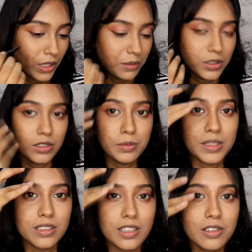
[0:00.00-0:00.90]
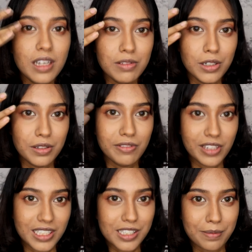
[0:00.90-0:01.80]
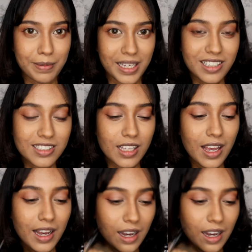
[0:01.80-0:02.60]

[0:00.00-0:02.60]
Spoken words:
What I'm gonna do, because I don't have a lot of crease space,